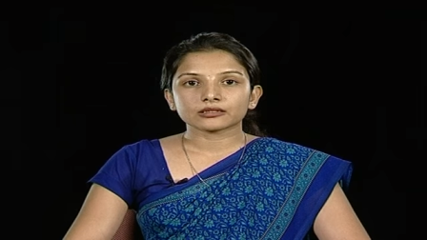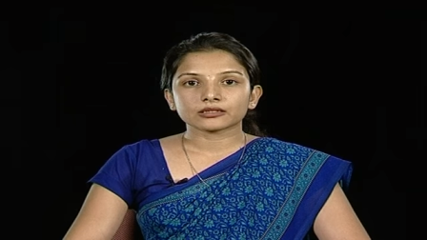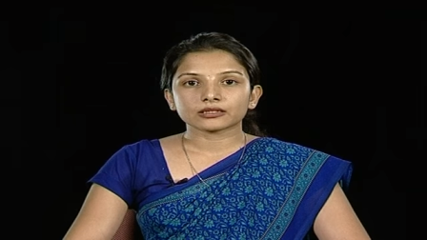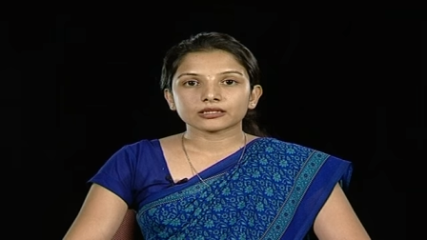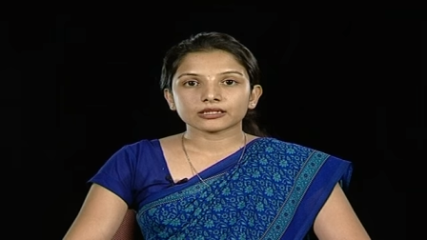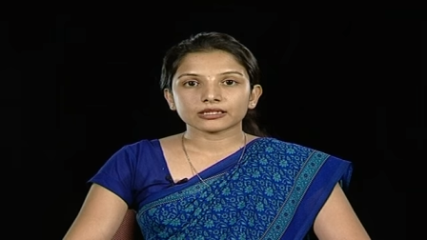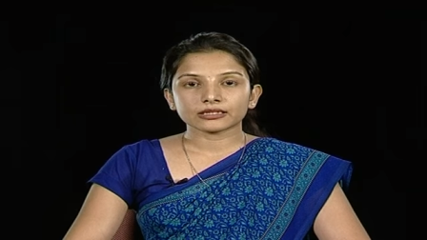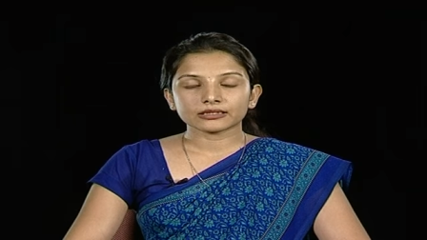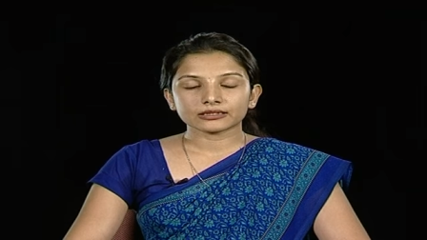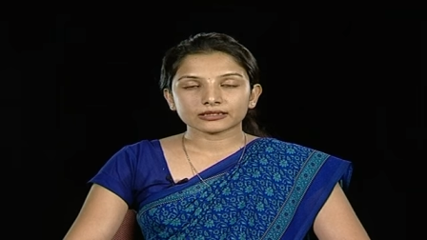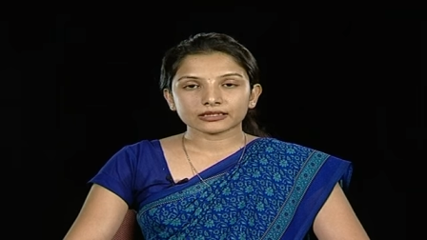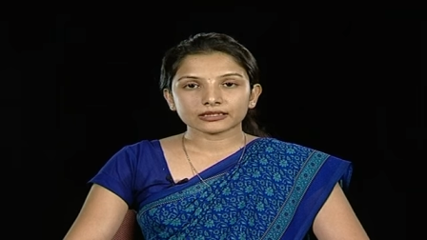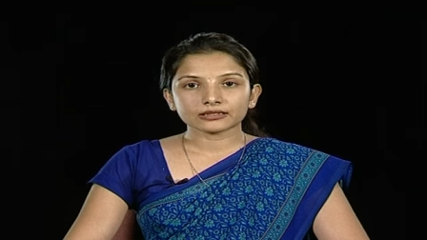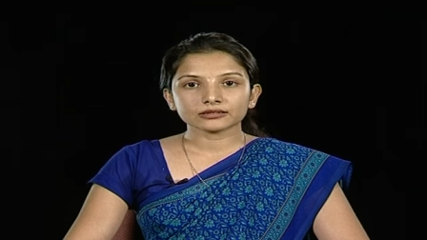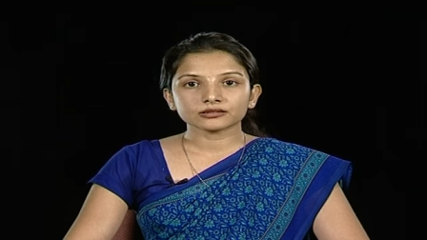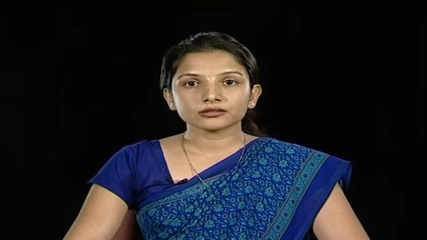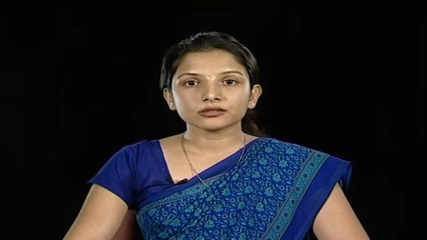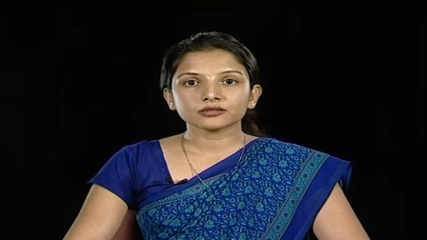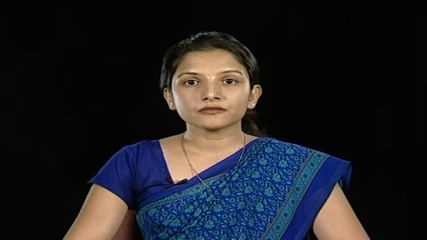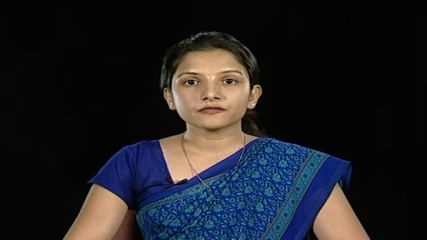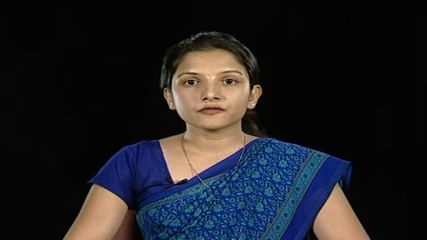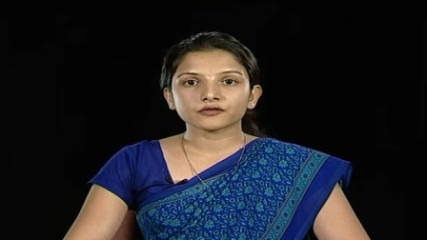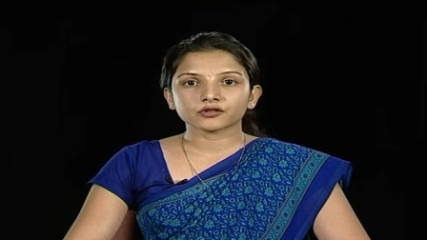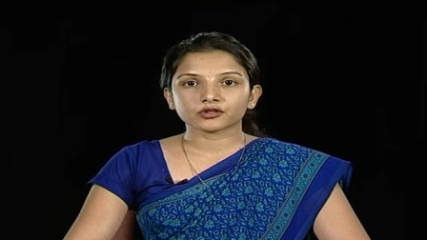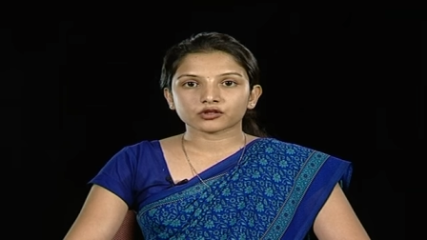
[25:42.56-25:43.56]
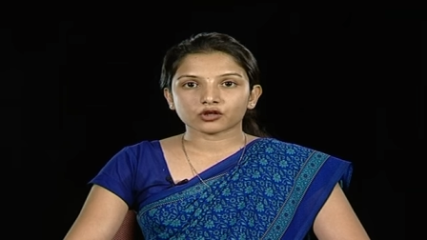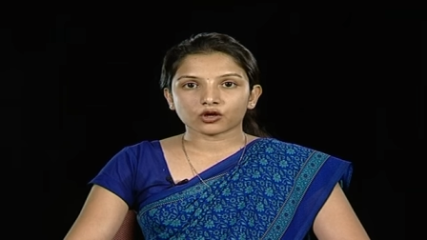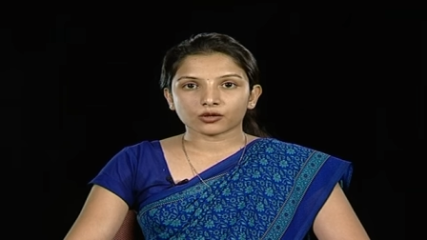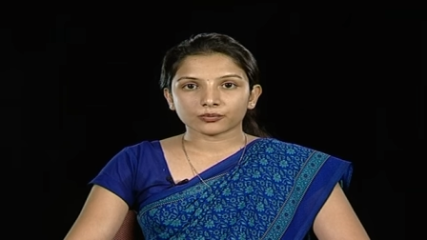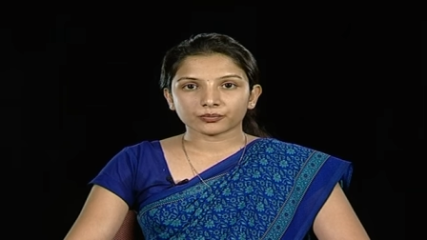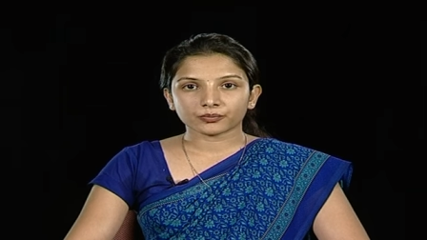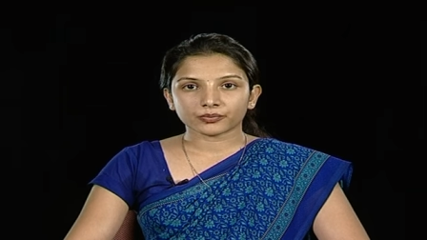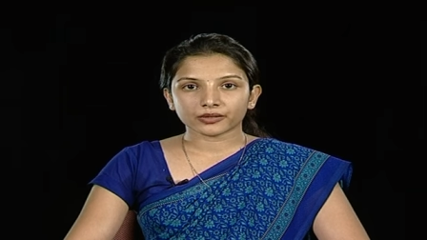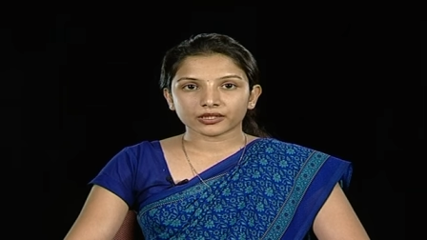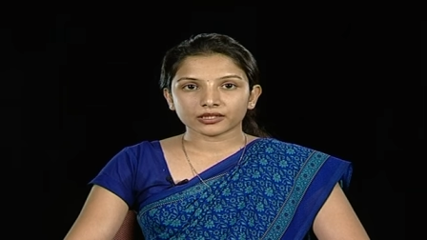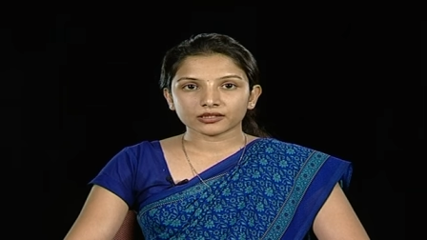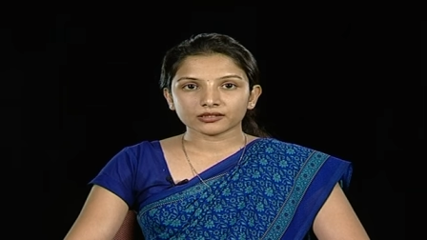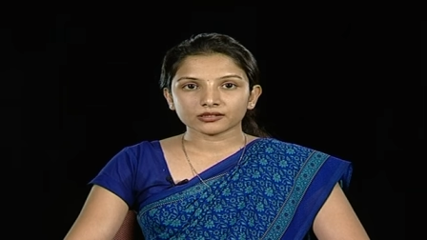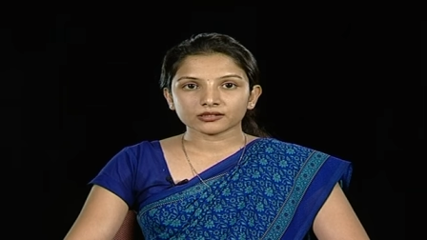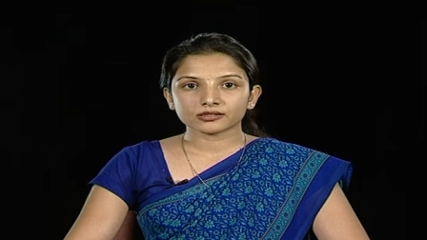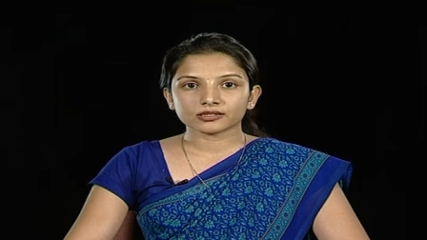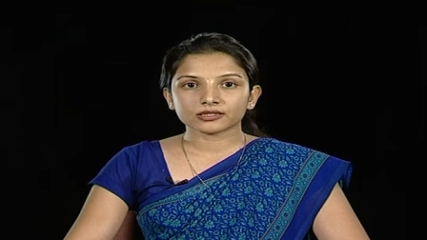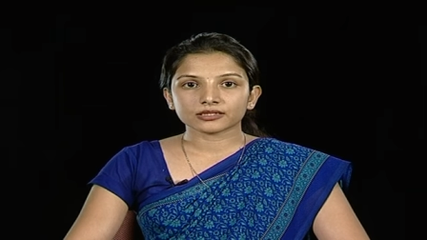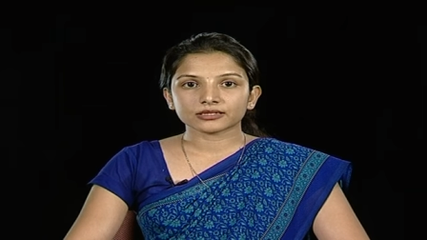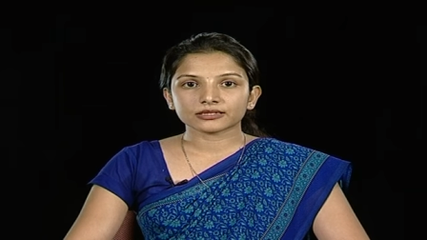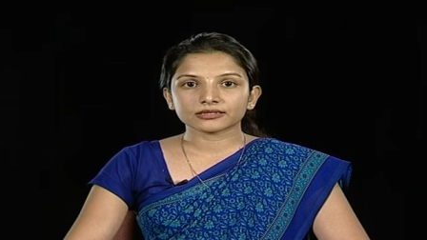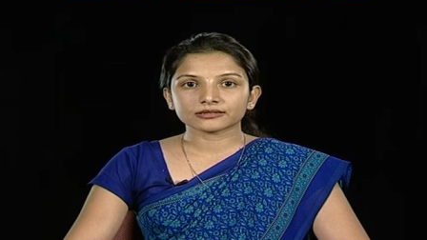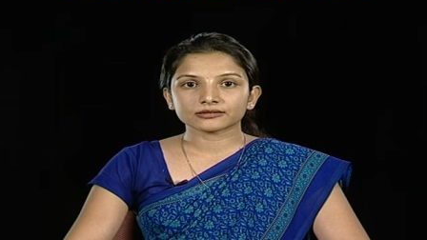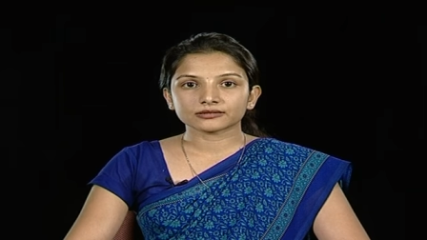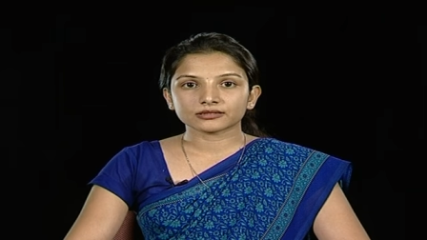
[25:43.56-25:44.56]
Intensive cropping
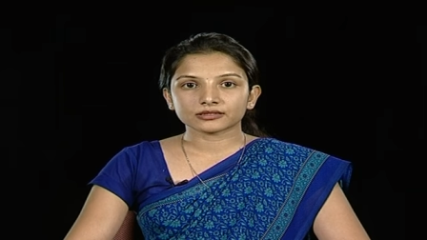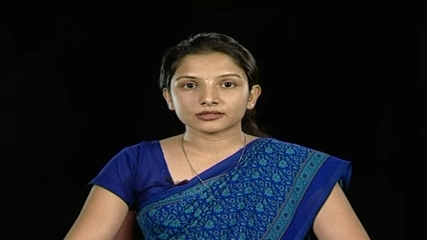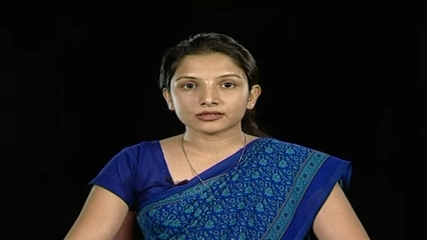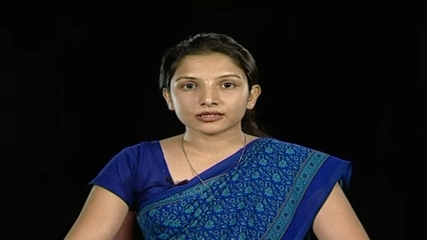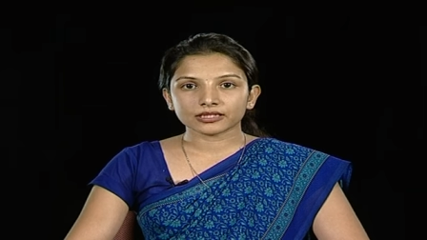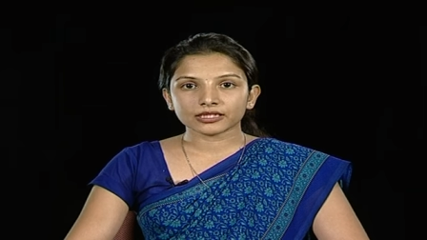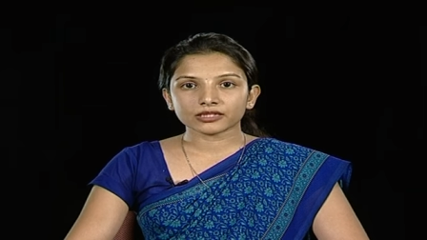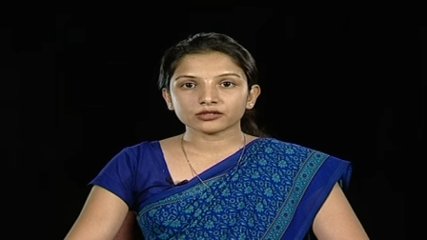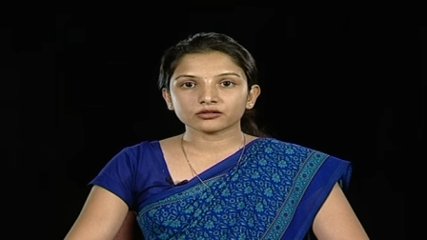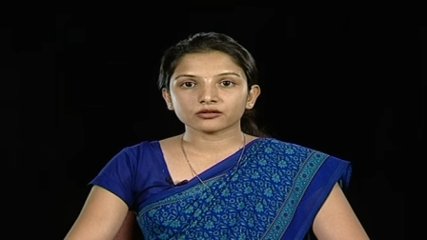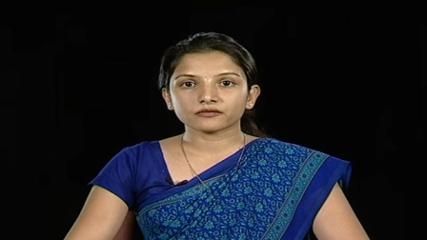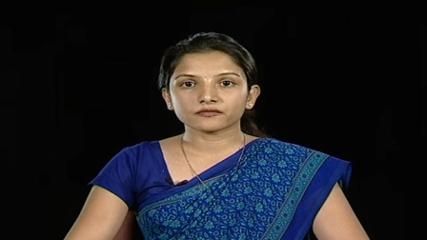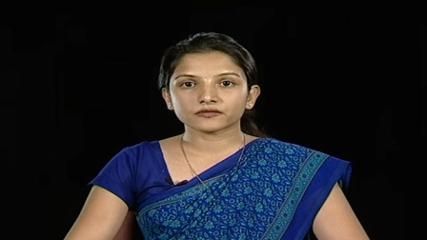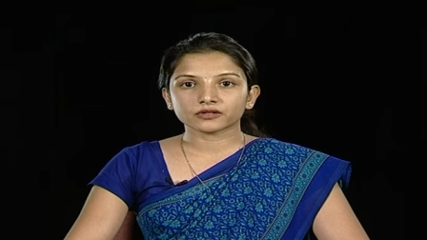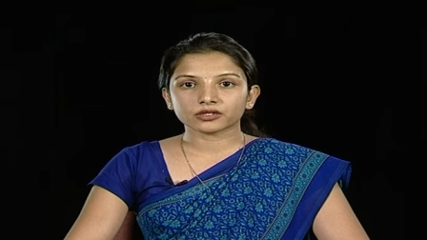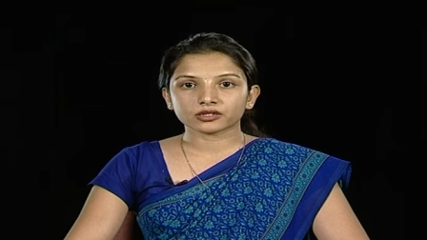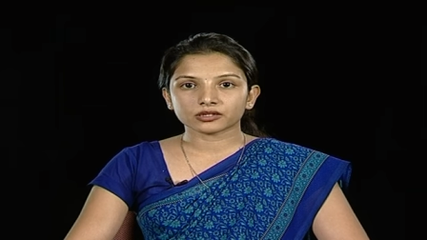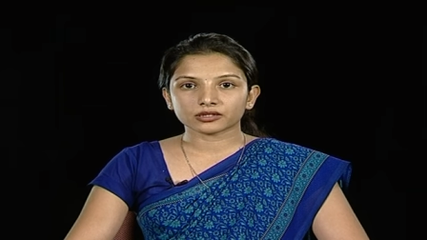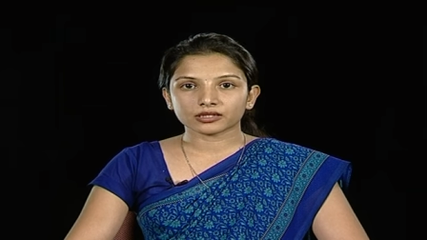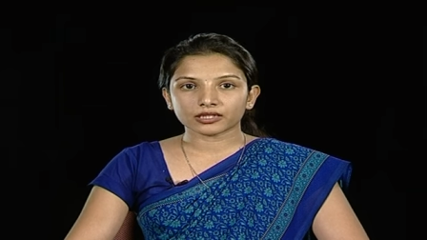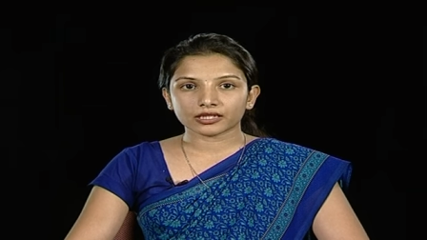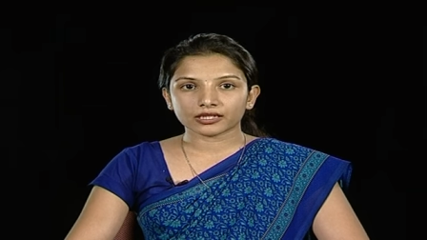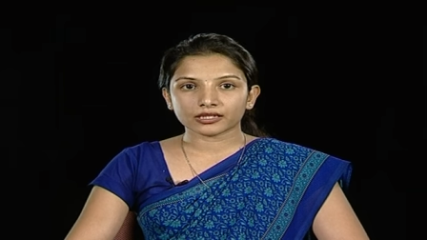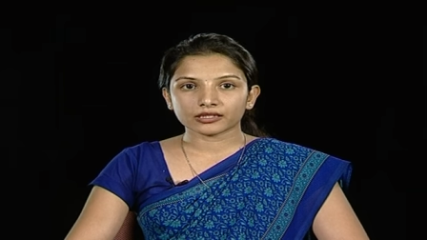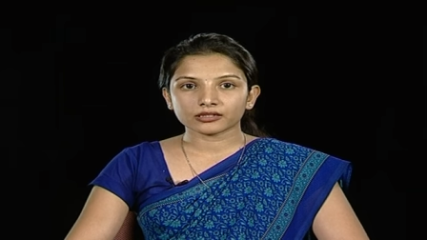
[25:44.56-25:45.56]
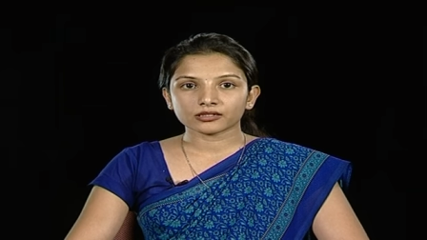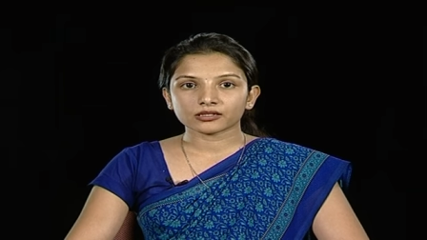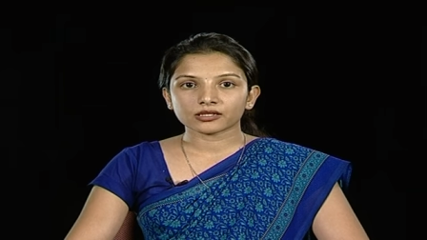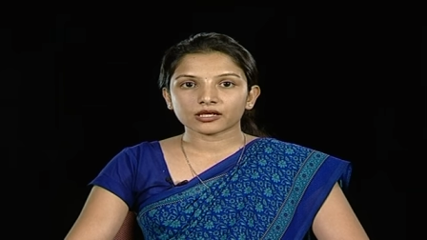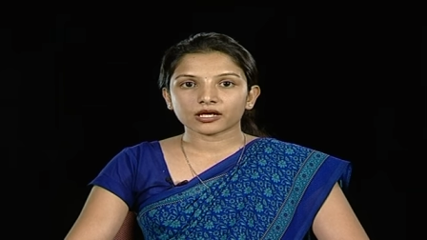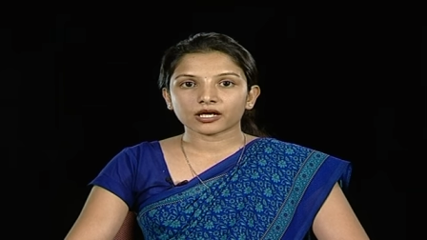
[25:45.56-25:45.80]
is the need of the day